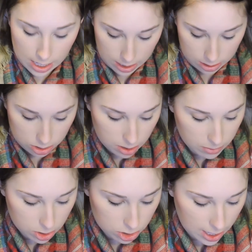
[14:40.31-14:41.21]
and
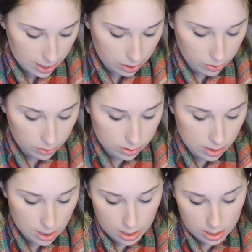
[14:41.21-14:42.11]
shimmer shadows.
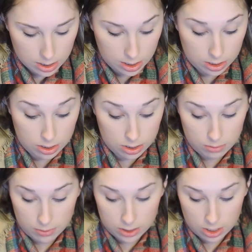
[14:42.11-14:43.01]
This is
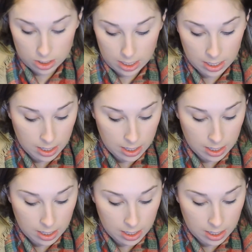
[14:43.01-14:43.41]
super dirty.